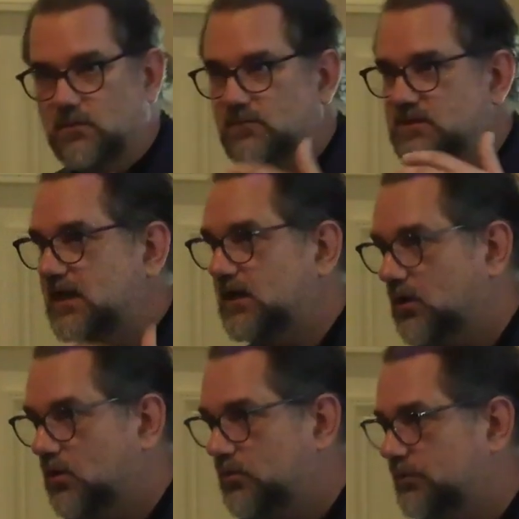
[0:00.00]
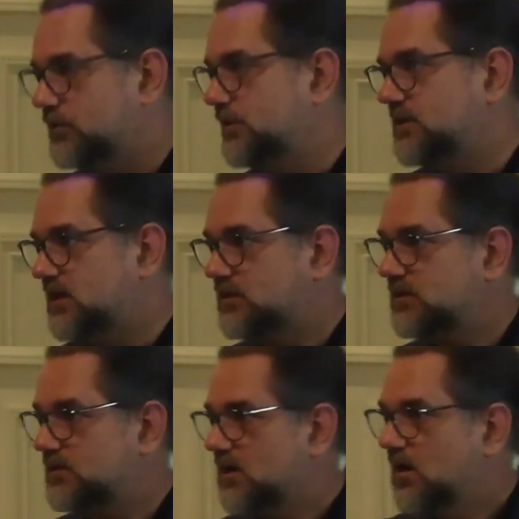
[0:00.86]
state and local
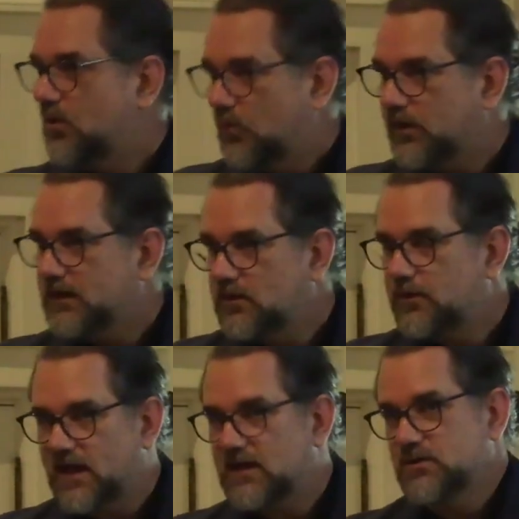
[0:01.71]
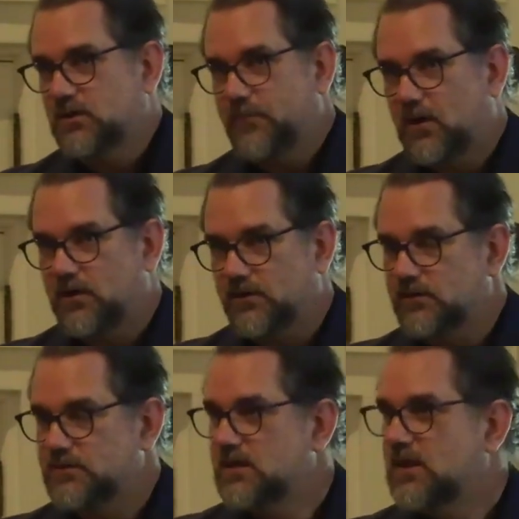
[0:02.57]
jurisdictions, or international
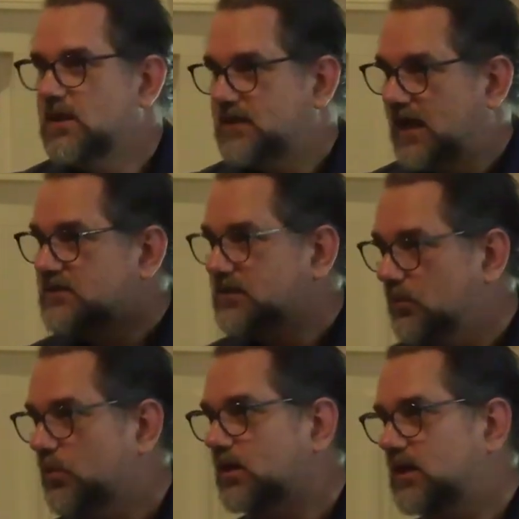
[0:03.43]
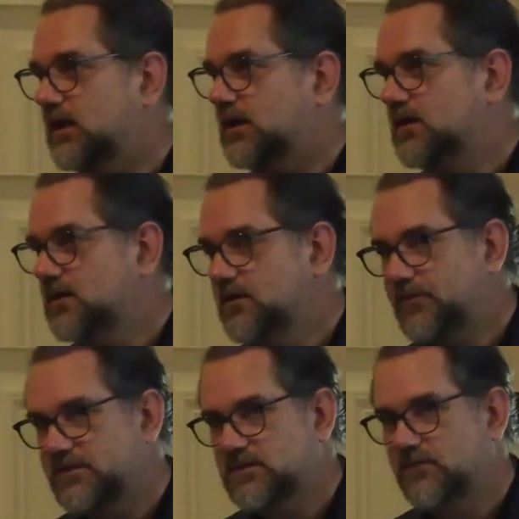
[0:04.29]
partners to actually work on this